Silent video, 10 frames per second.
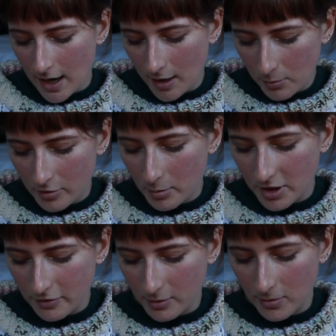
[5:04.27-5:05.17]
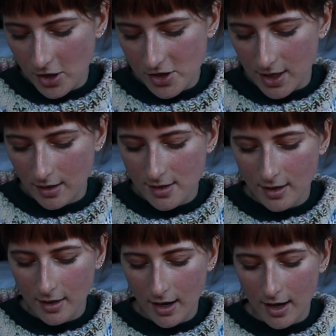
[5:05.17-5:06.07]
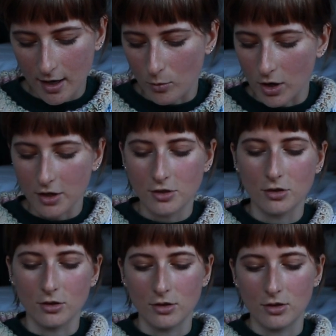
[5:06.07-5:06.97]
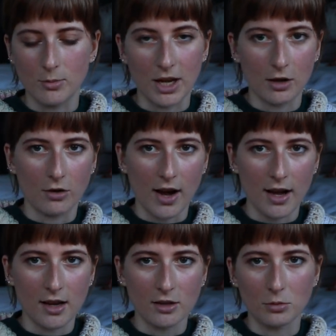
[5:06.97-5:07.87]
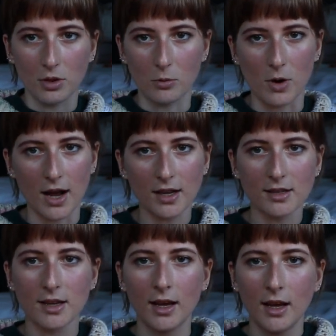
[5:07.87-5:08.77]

from a different project, and I wanted to make a gradient with the white.